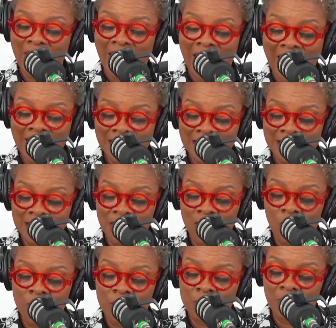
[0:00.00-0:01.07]
were handed the
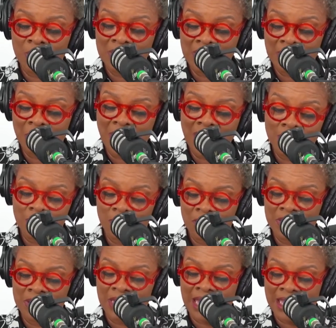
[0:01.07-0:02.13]
corresponding bags of
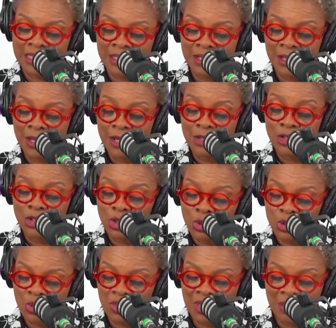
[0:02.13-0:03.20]
fertilizer
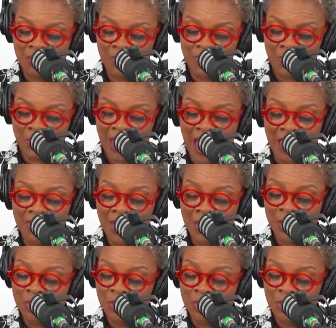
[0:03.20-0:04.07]
due to them and their